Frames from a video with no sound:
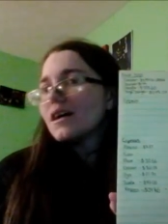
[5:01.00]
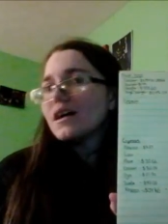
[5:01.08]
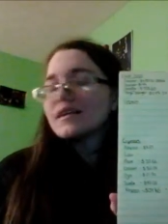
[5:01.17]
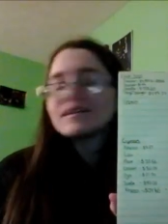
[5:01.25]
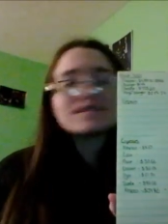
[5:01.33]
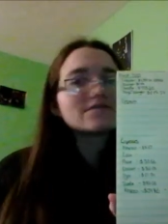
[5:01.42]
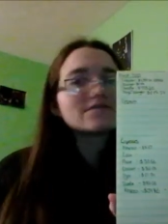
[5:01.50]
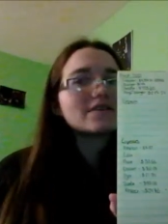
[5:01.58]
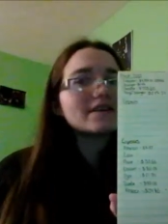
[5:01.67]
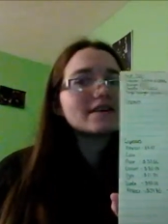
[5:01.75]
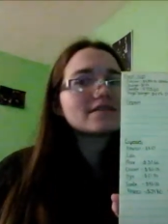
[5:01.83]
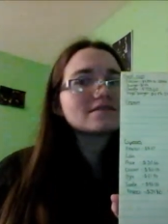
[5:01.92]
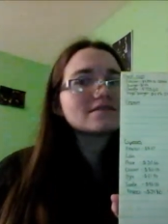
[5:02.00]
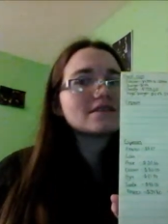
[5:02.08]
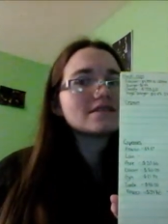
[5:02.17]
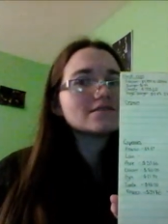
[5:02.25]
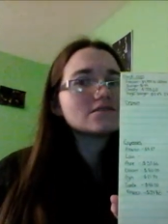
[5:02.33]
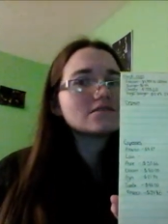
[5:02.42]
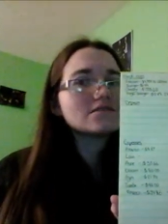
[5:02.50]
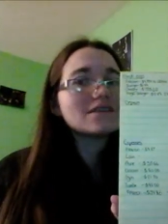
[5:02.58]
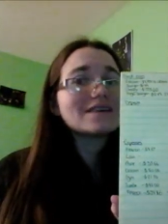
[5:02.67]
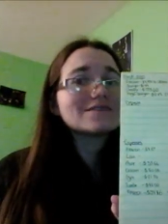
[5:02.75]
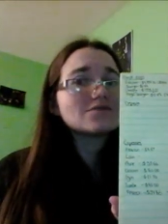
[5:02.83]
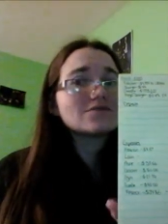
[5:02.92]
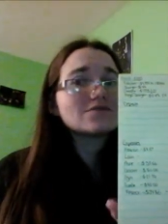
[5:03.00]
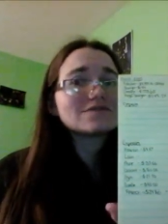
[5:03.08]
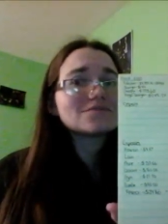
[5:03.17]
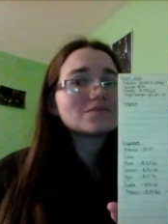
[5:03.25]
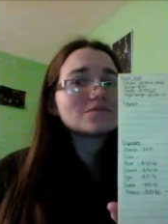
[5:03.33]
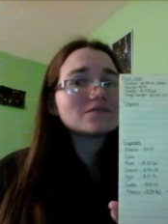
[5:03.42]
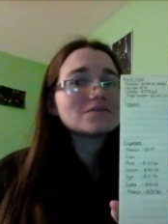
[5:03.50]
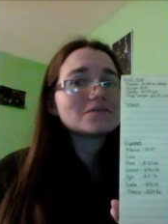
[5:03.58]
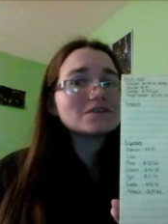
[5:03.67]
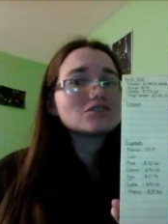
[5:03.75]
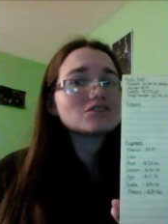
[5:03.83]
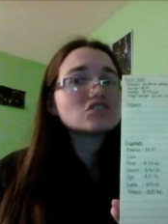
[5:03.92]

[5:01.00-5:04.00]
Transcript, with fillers: And it is raining outside, so the light is doing some really weird